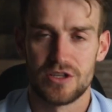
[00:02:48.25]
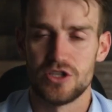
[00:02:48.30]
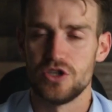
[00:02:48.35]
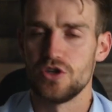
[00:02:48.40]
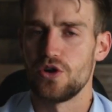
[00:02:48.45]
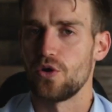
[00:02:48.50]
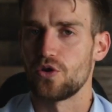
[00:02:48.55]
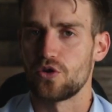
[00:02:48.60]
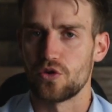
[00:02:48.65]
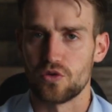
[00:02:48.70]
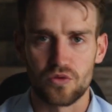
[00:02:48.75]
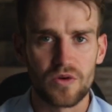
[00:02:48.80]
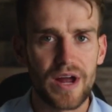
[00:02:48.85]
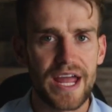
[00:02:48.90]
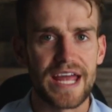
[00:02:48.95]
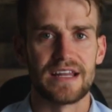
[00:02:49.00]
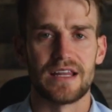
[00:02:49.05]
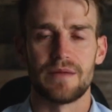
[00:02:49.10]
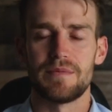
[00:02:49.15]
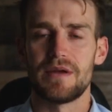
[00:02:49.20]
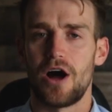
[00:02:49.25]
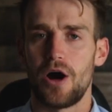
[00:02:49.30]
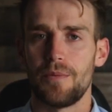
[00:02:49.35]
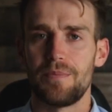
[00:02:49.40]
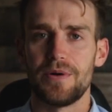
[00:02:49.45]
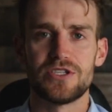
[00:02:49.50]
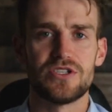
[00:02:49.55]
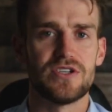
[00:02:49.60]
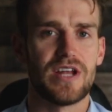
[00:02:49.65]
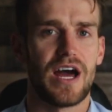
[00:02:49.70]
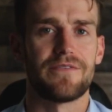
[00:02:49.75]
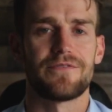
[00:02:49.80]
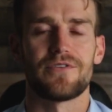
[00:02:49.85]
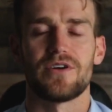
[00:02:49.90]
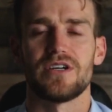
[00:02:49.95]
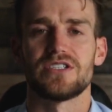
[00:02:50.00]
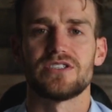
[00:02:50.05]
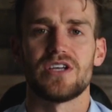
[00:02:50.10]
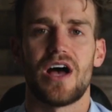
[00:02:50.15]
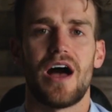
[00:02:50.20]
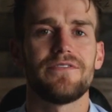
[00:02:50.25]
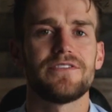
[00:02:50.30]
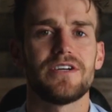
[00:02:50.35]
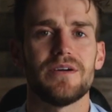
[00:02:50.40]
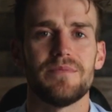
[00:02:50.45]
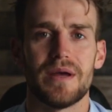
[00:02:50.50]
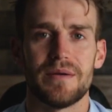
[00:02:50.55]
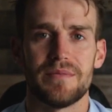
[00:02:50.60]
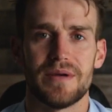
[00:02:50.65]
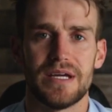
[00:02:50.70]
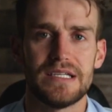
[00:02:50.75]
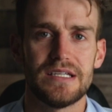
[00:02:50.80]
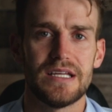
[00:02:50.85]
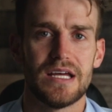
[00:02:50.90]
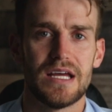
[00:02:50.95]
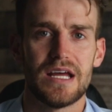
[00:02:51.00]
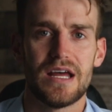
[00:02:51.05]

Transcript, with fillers: You go, great. Let me. I'll put you down for a soft commitment